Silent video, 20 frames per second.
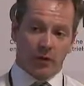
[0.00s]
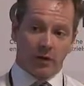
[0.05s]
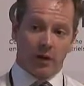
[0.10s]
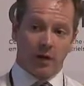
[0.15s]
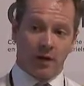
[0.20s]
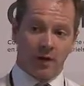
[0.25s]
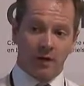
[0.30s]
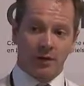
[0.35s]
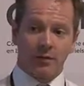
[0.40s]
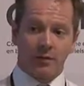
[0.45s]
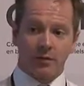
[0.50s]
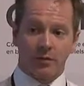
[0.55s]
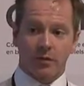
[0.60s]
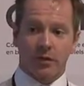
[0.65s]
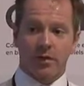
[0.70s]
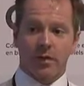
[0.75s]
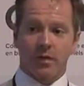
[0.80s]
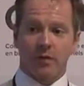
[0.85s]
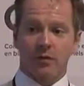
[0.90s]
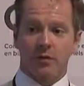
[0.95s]
client or the
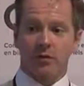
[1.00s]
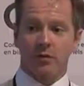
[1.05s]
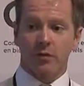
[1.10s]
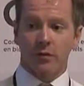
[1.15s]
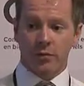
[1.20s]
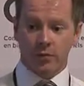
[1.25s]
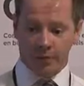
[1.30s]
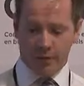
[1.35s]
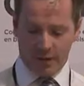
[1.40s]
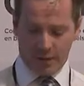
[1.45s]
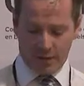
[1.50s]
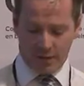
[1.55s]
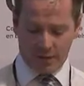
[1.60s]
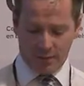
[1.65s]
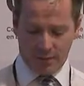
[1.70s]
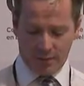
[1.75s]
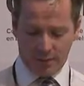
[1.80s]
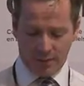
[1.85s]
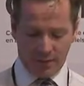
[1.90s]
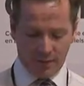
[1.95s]
stakeholder that it
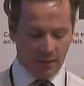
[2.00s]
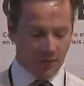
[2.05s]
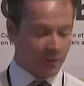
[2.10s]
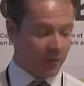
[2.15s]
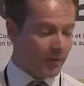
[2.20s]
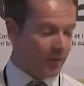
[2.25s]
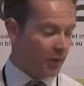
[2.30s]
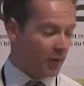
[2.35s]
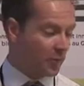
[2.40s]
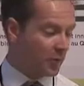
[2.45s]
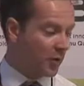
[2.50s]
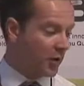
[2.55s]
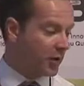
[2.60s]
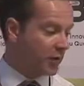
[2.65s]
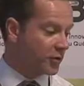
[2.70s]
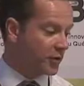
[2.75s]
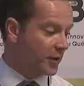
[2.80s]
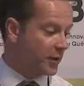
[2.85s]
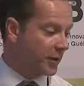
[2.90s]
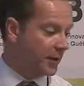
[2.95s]
is starting the
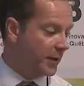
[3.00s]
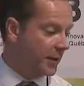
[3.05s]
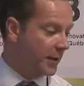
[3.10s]
project.